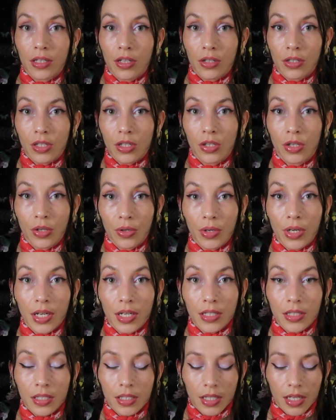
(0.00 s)
There's a
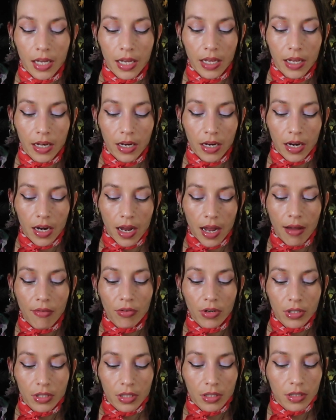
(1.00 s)
newness in
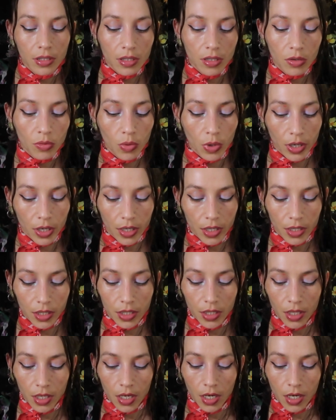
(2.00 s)
every sense of the word,